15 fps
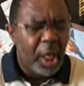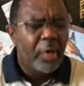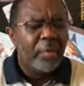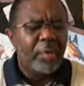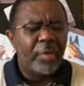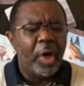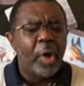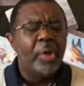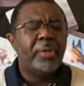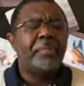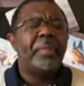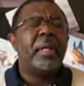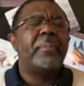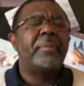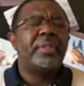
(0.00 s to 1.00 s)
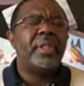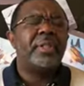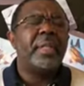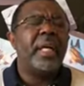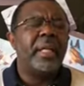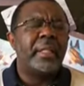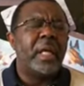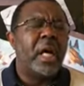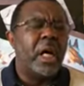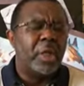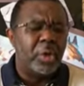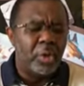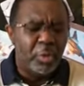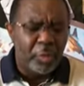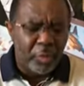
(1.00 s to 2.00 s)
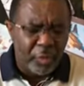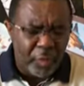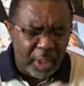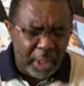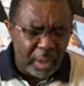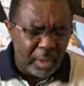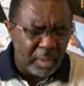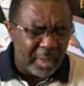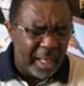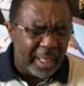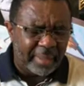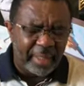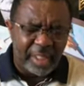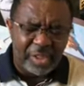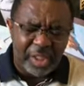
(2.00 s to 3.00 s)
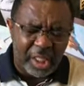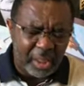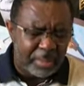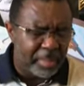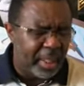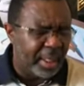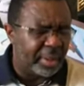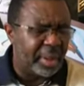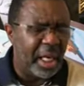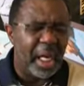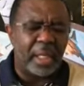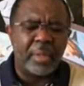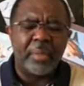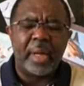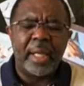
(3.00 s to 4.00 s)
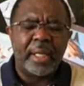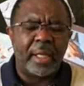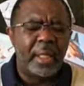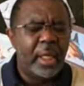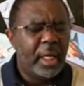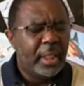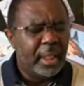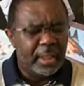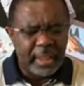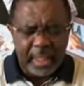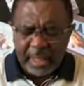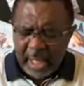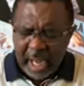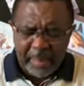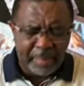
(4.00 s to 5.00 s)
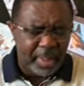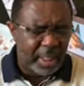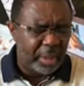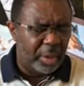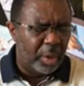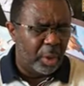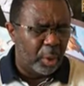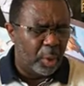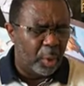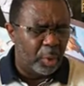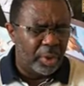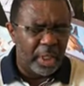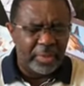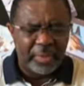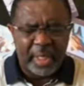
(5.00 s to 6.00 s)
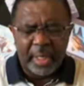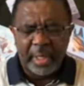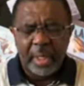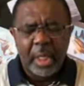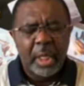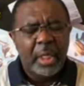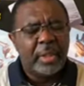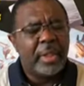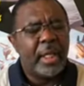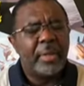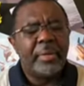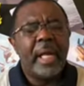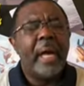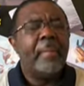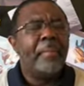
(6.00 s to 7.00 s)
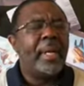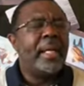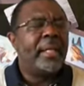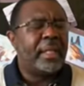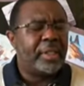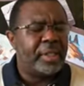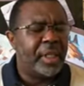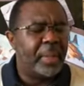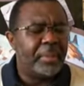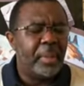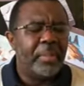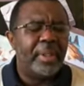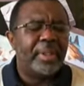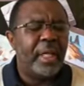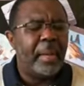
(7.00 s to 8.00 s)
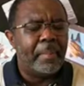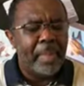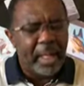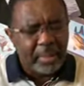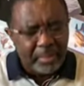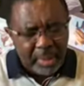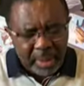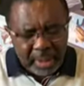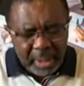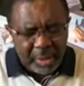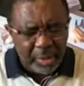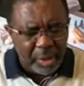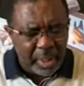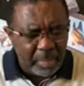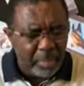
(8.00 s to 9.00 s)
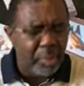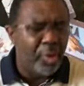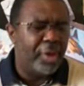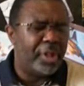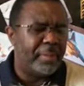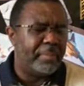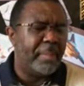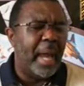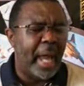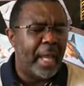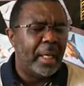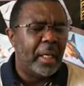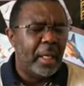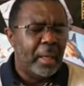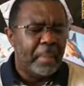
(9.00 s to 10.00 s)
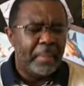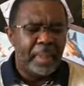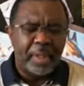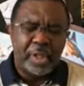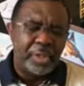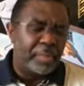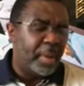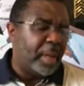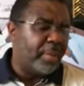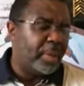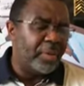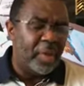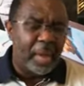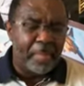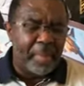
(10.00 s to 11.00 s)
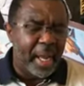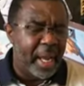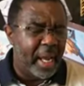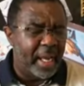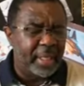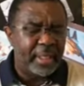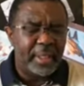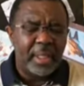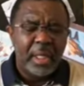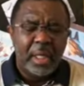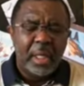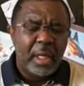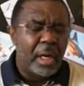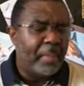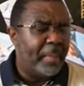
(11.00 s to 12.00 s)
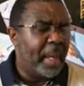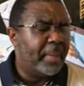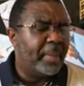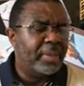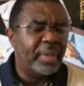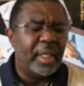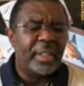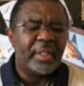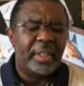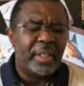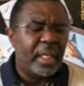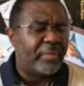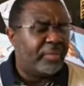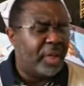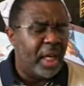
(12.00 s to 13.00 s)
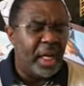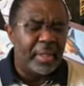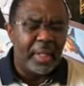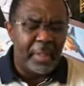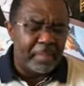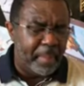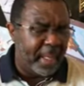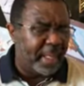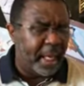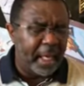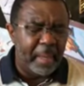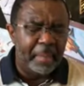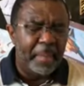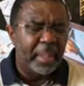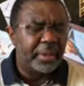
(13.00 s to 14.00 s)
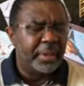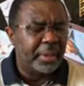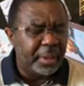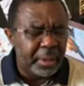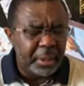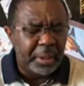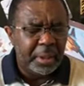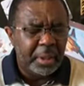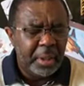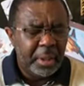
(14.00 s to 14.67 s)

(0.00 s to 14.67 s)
For those people today, God, who feel like they're just being tolerated, that they're not being heard, that they're, they're not being accepted, but they're being belittled and pushed back because maybe of their past or maybe things that they've done that may not have been good.